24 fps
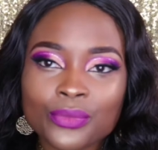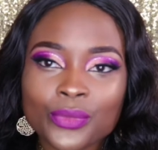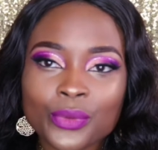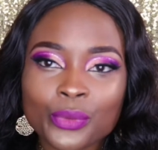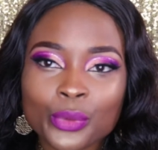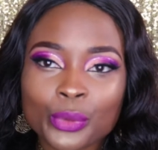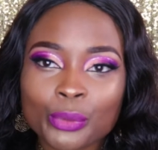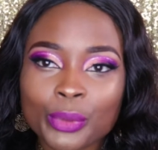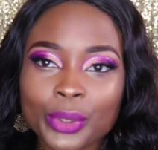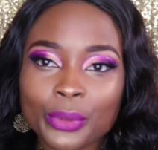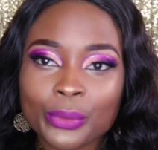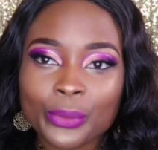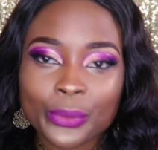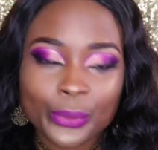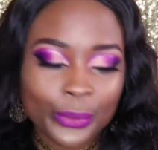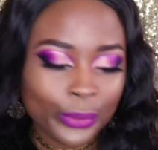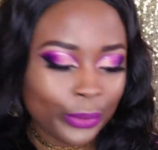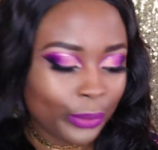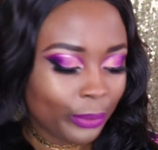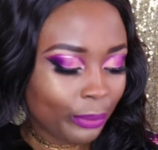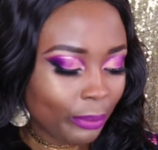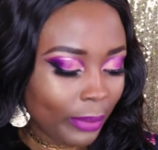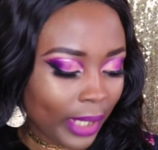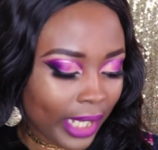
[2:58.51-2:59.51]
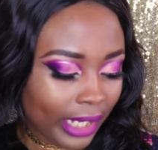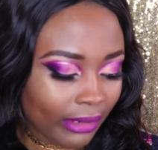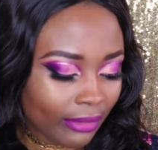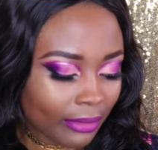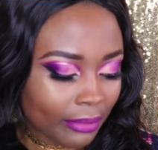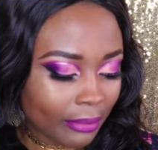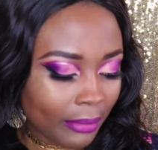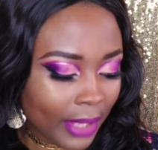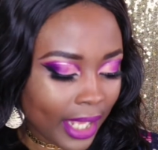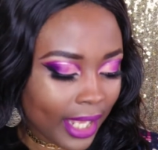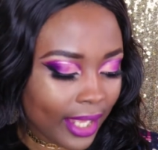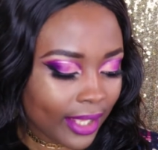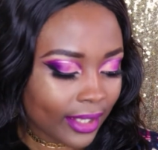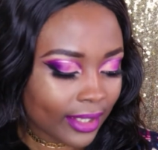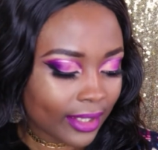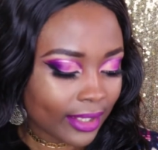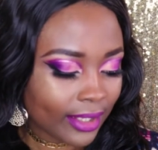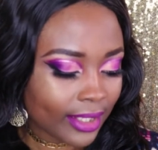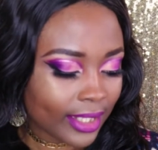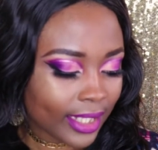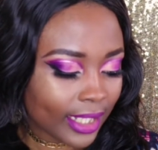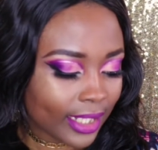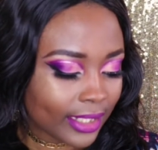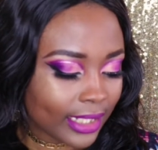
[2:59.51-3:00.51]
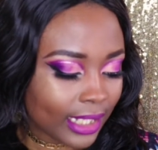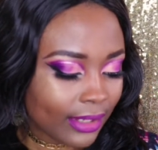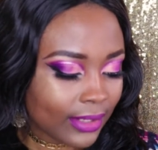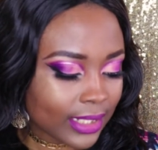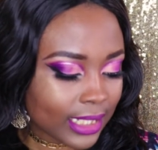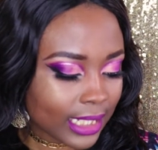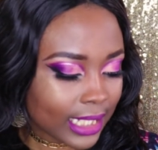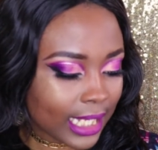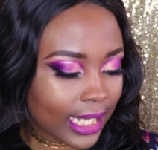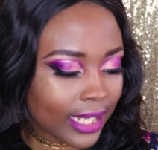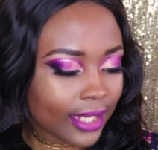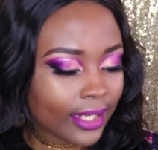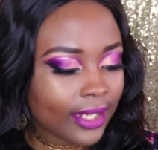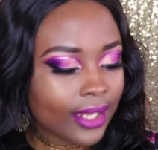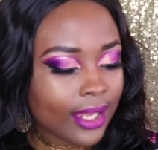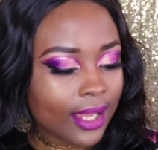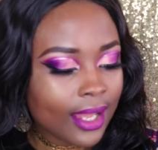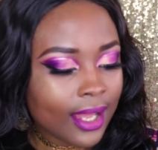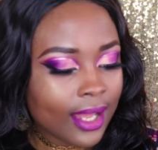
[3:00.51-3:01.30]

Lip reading: Ruby Woo by MAC, yeah, that was a lie.